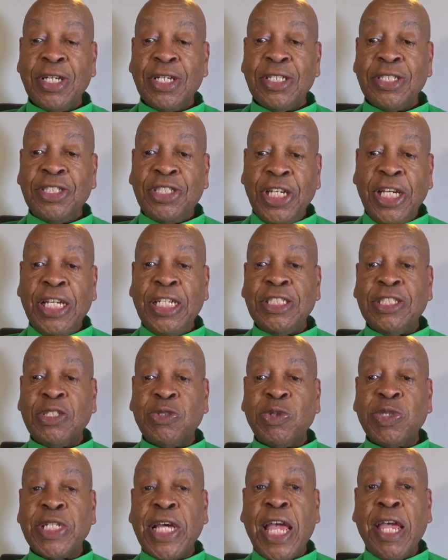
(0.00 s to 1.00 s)
Jesus
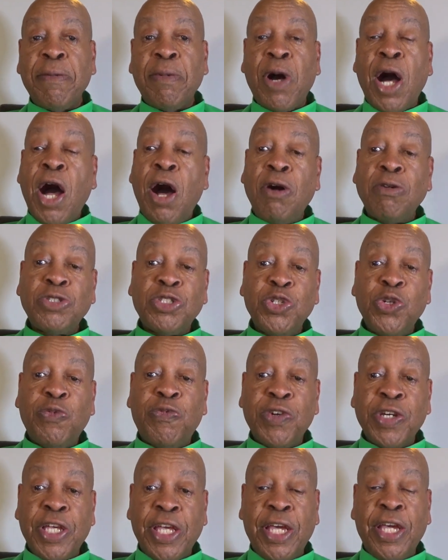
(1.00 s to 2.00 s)
was able all to
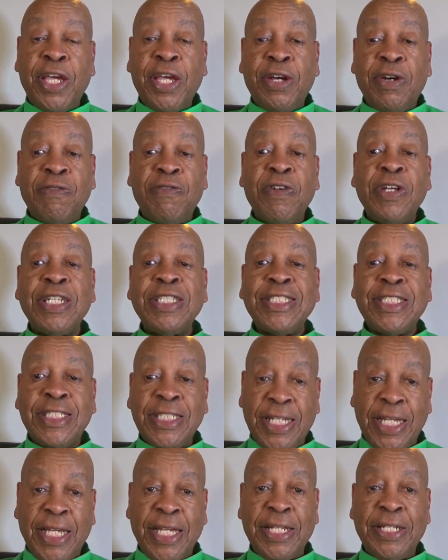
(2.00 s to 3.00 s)
forgive
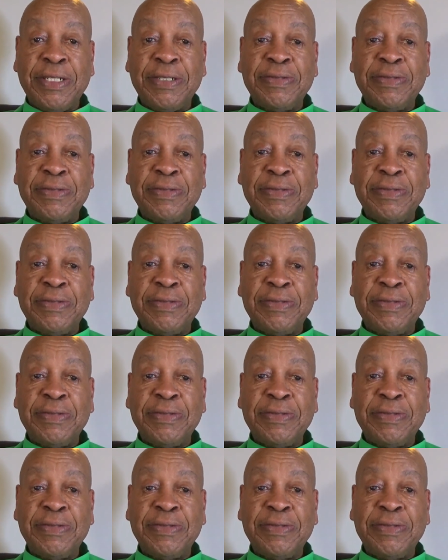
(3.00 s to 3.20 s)
sin.